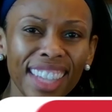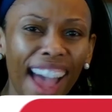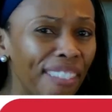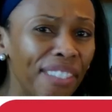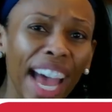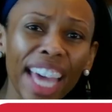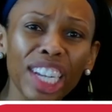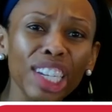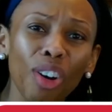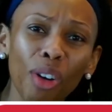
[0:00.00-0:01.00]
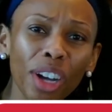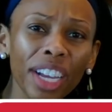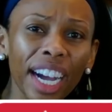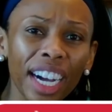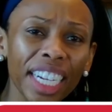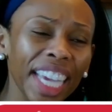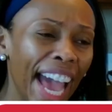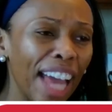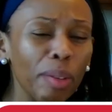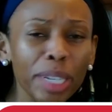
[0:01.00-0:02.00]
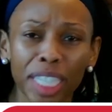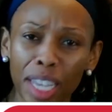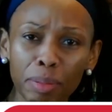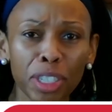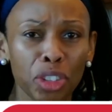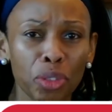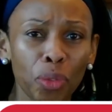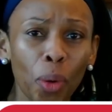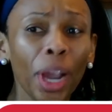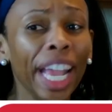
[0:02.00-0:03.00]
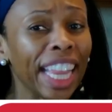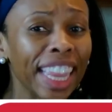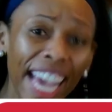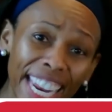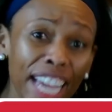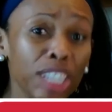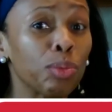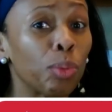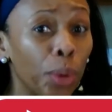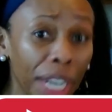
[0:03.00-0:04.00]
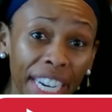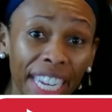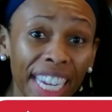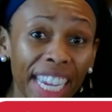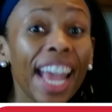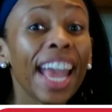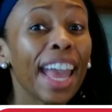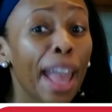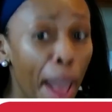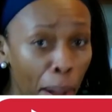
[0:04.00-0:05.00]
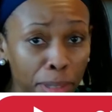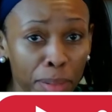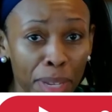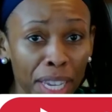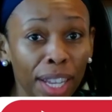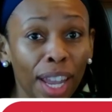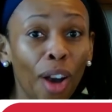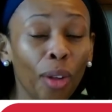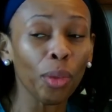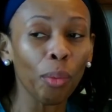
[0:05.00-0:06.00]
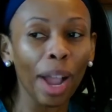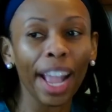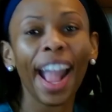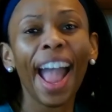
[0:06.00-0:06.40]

I find a lower calorie substitute for it, and that has really helped me along the way.